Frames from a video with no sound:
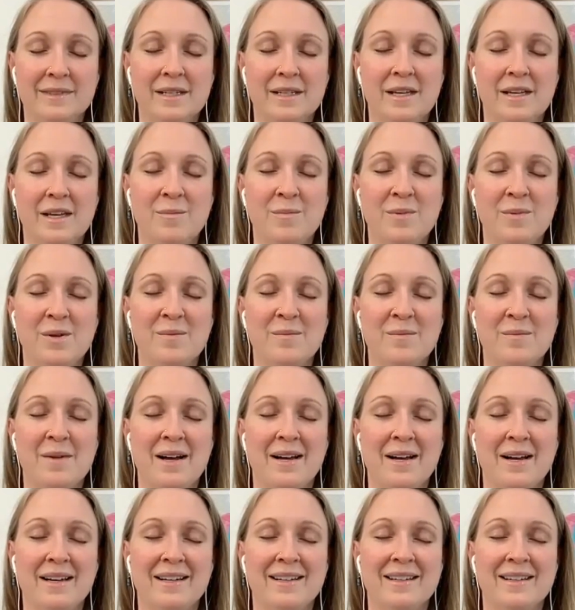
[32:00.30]
to keep your
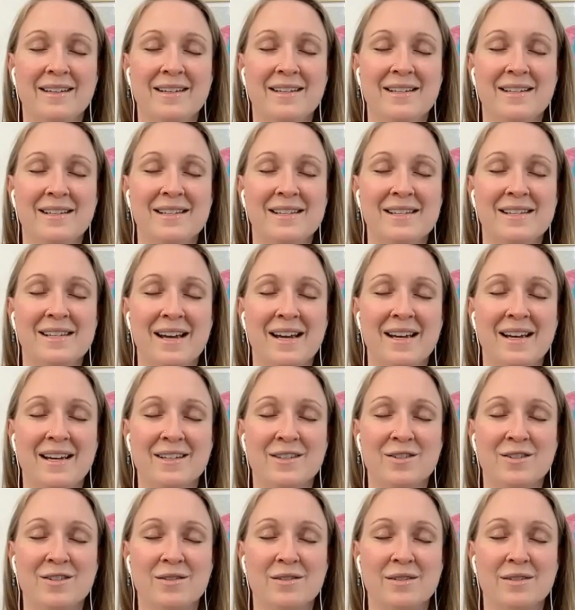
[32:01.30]
mind
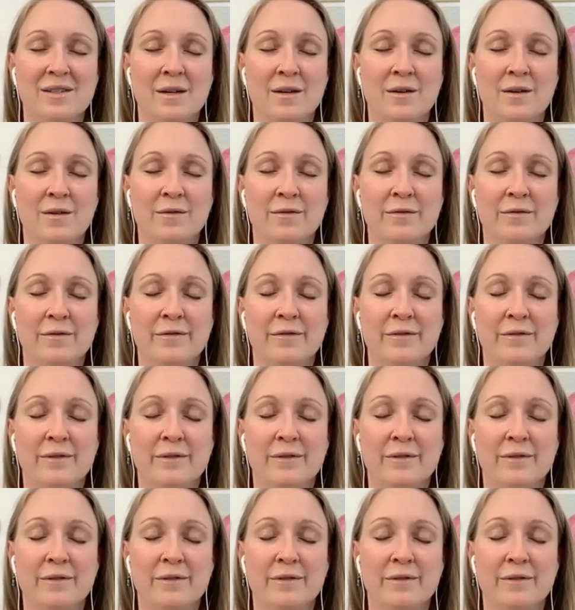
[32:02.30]
inside yourself.